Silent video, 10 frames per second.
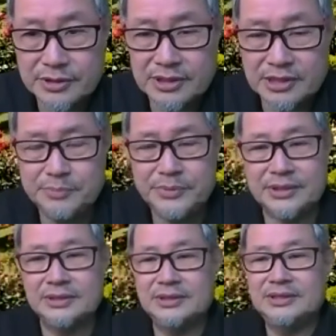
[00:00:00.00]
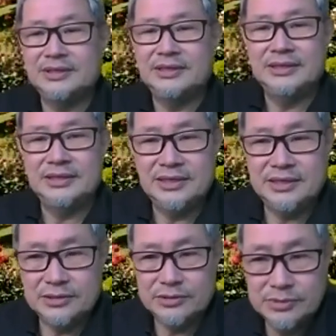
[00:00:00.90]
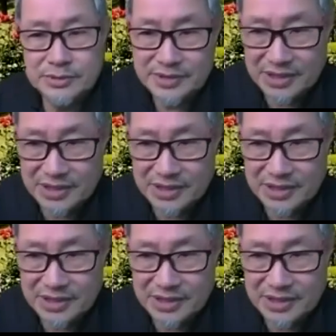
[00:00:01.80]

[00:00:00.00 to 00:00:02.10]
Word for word: company. And I told him that,